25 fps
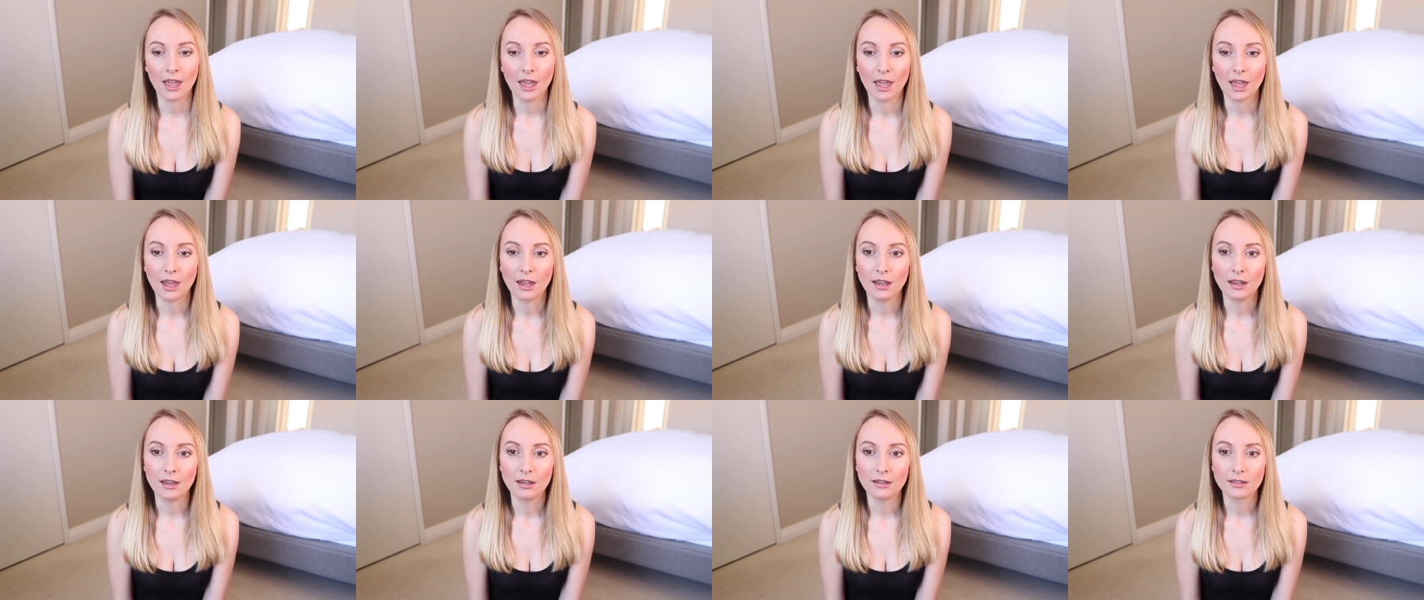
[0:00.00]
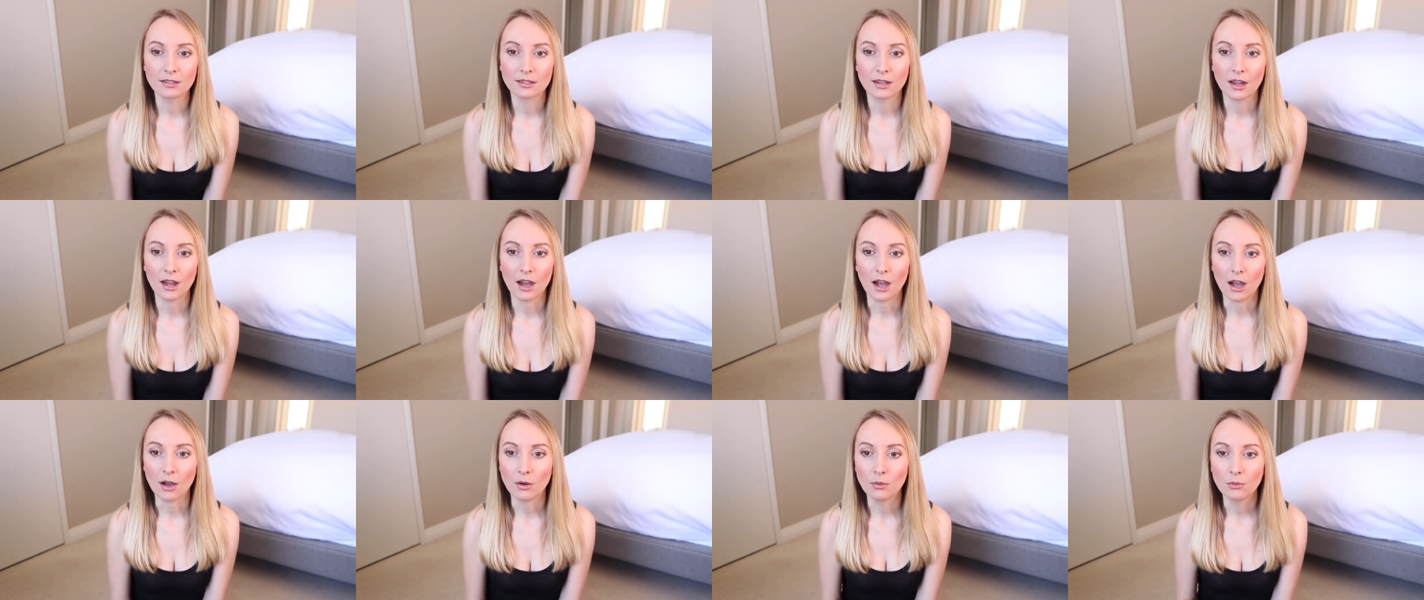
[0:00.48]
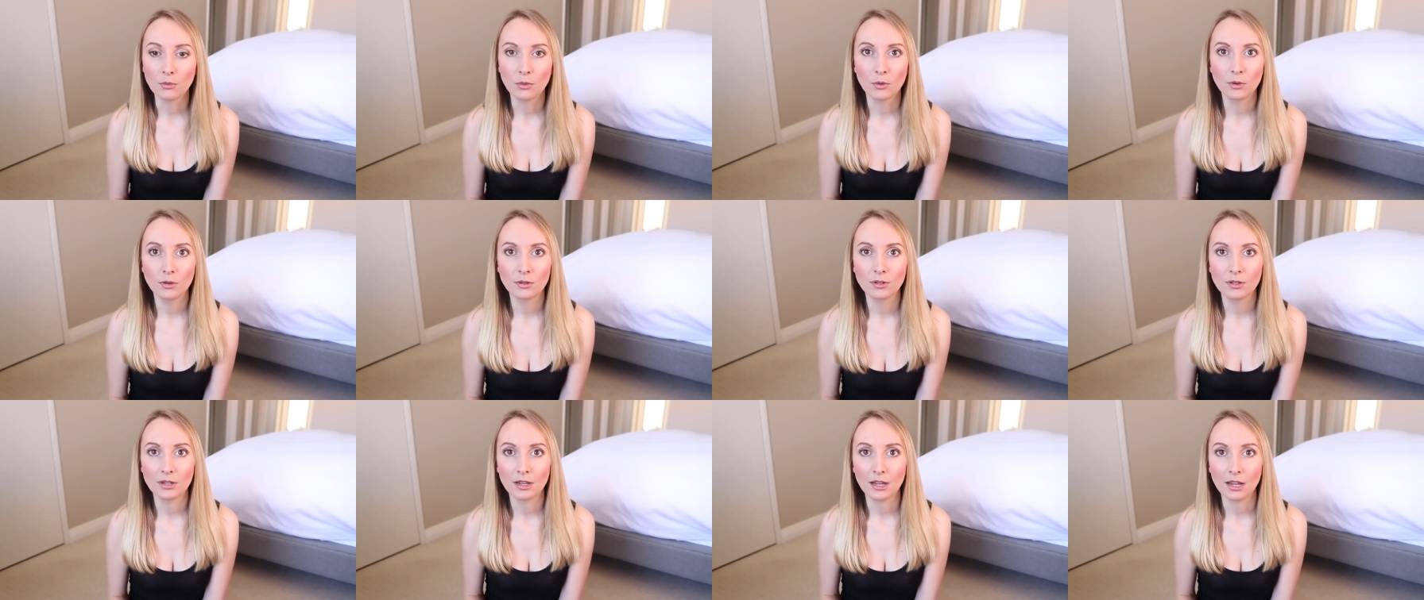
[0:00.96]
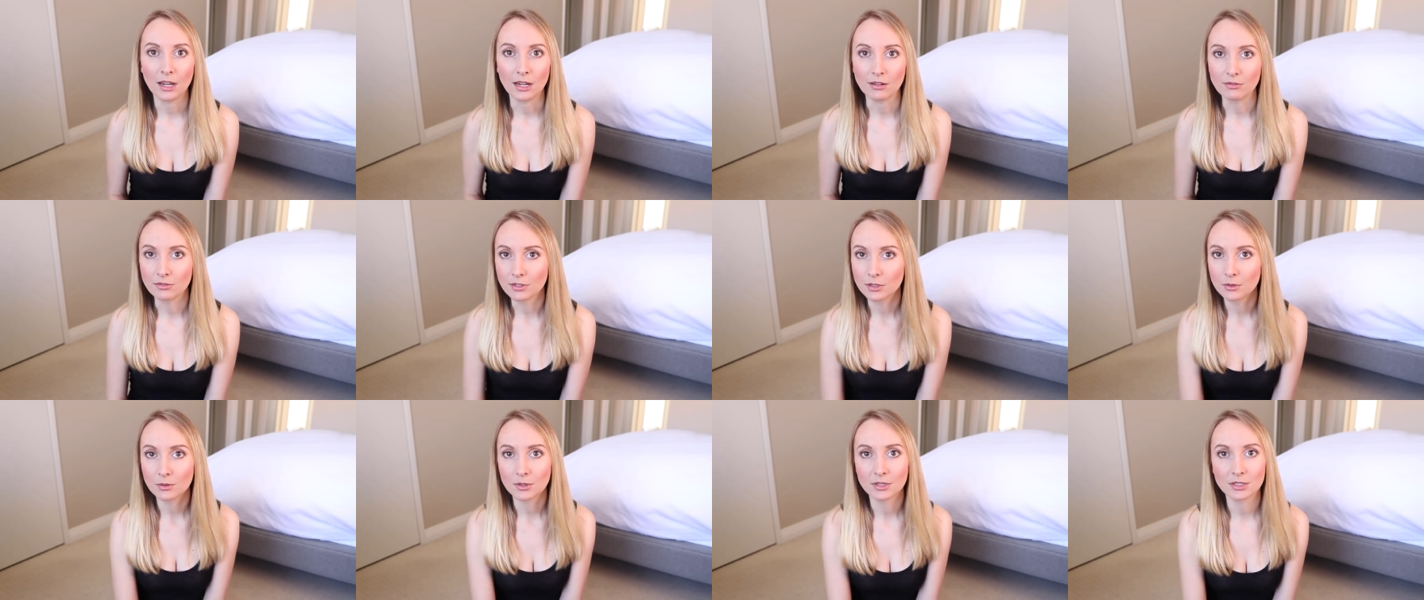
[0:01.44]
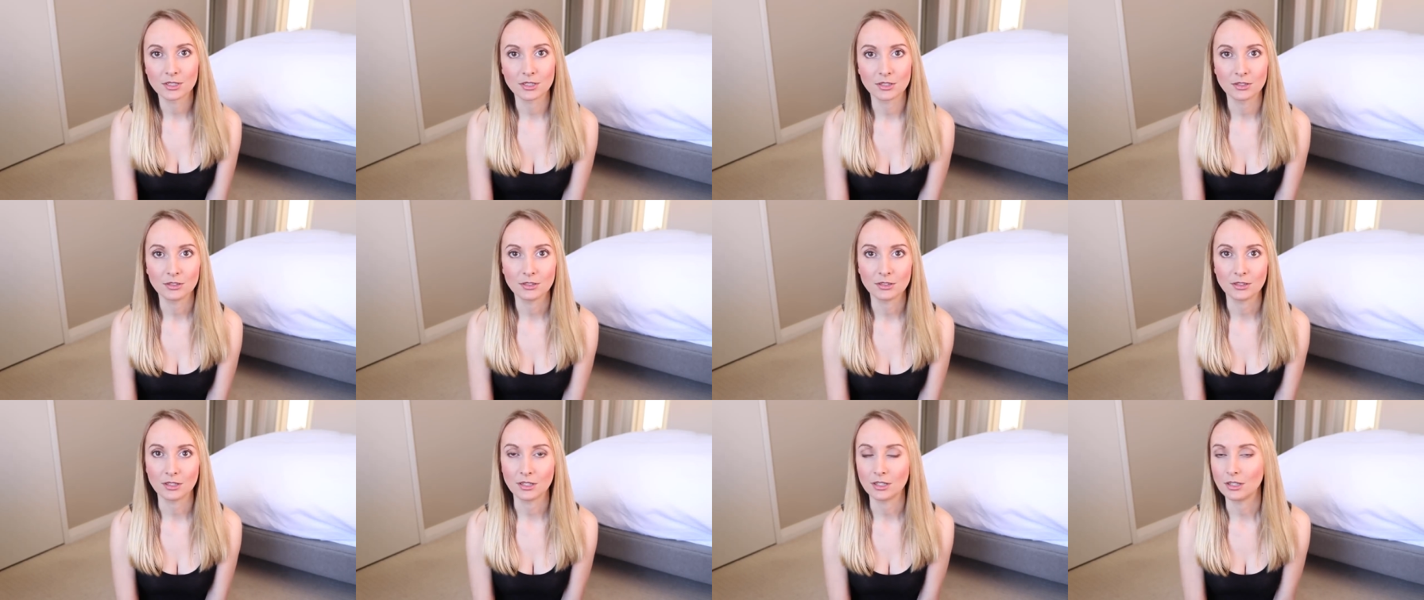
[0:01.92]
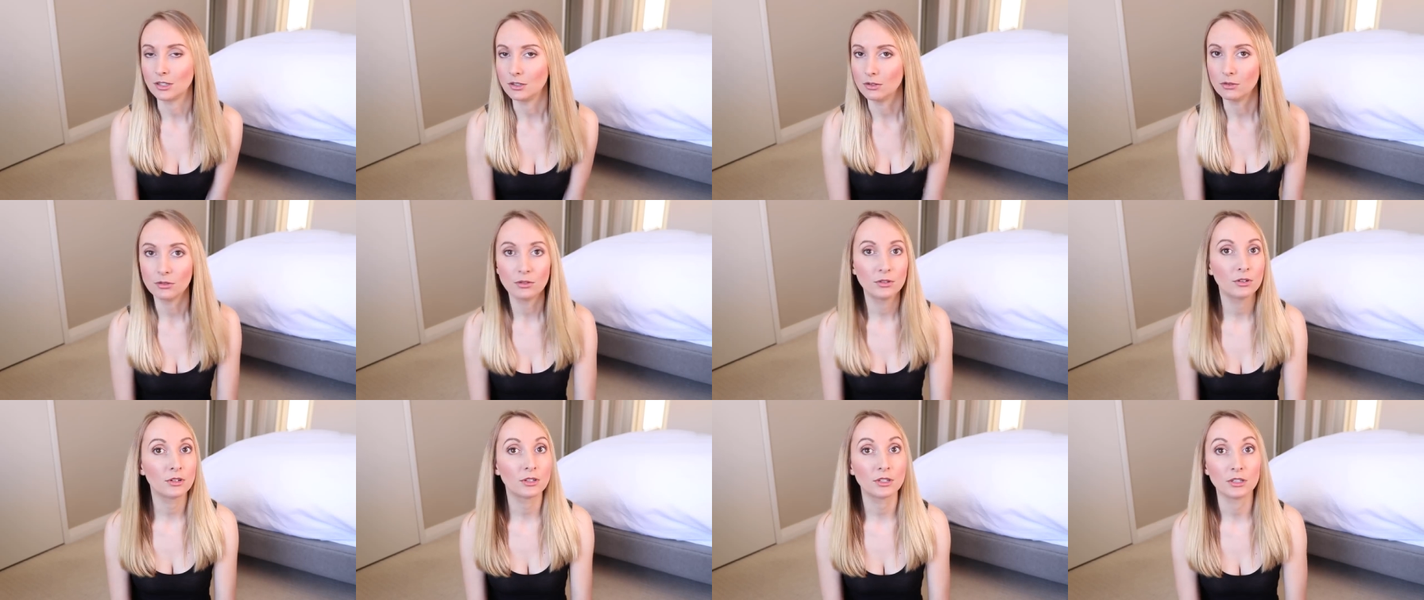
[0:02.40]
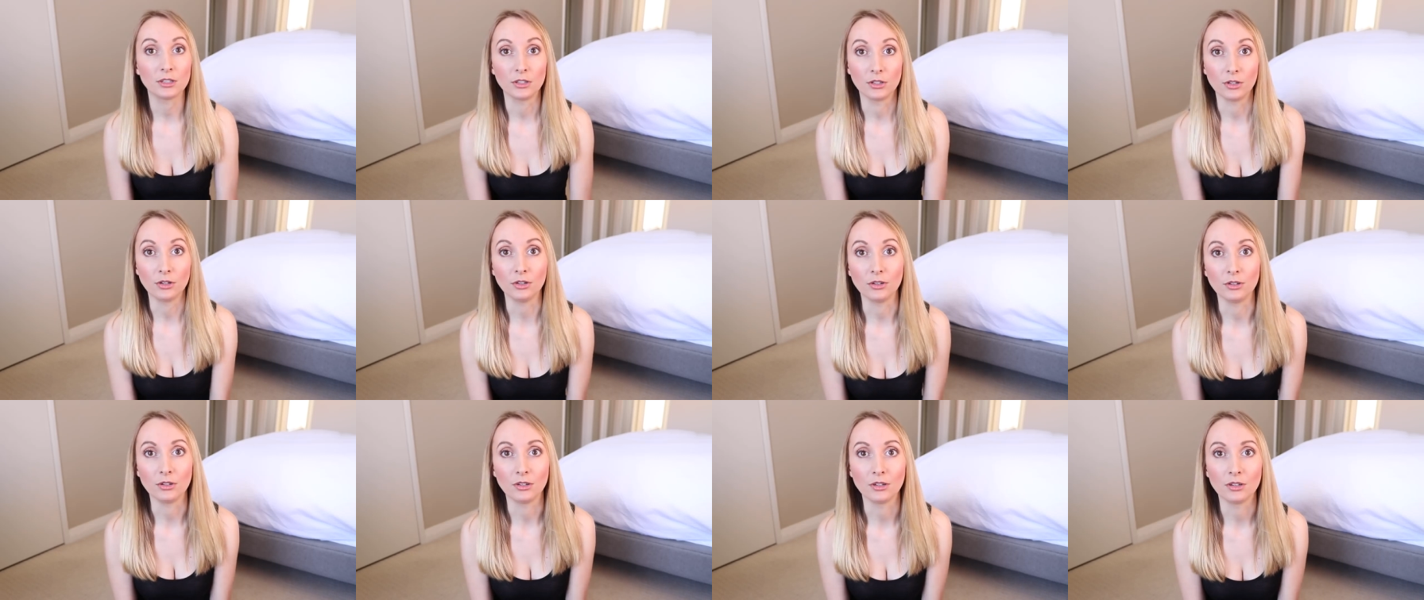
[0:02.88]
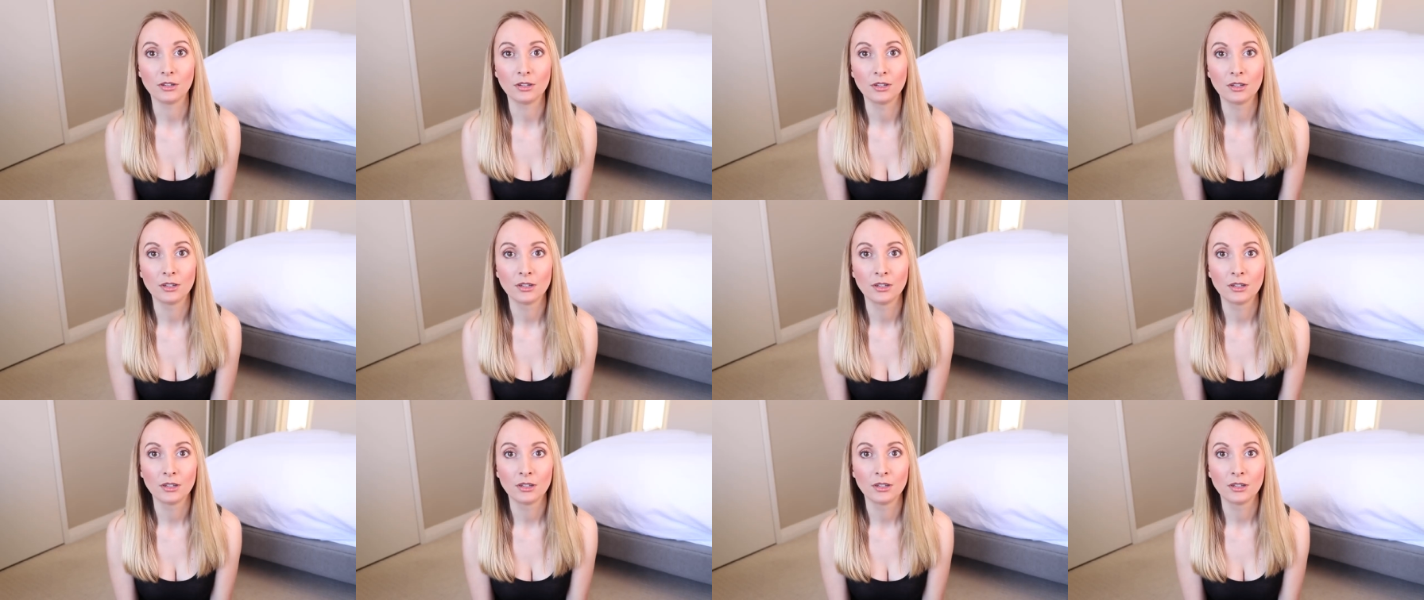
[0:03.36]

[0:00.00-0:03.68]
And I want everyone to know that you're not alone.